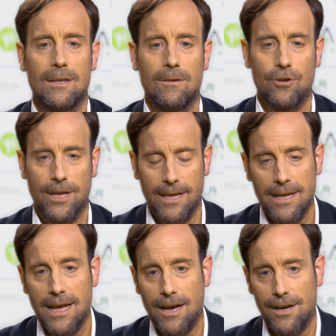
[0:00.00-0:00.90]
Okay.
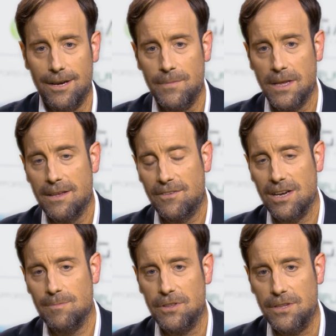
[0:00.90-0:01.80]

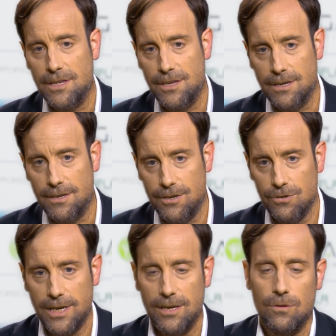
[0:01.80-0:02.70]
Simon,
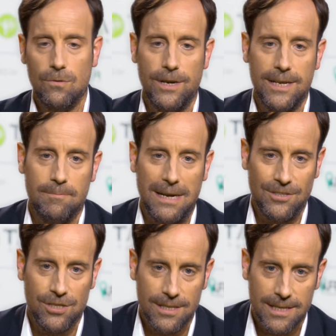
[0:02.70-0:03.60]
Yuri already
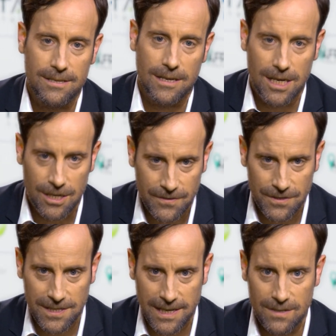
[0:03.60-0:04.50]
mentioned it. After
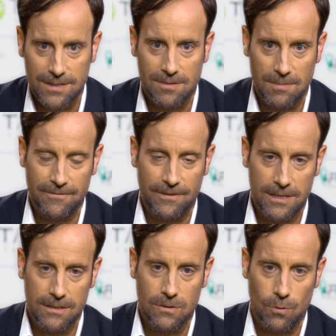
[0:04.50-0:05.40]
sales, my
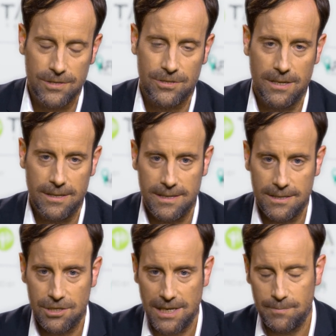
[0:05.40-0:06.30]
final question in
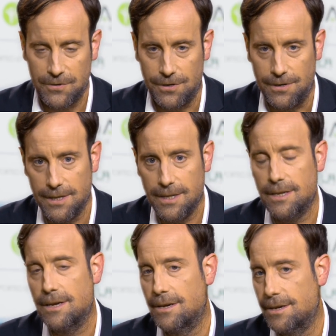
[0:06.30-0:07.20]
this chapter
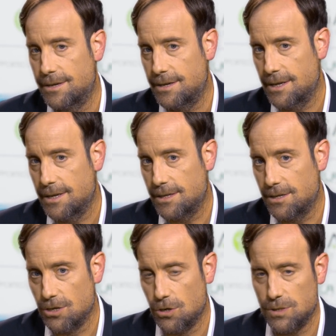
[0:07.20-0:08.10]

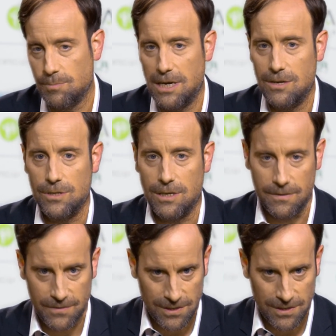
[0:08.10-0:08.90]
goes about after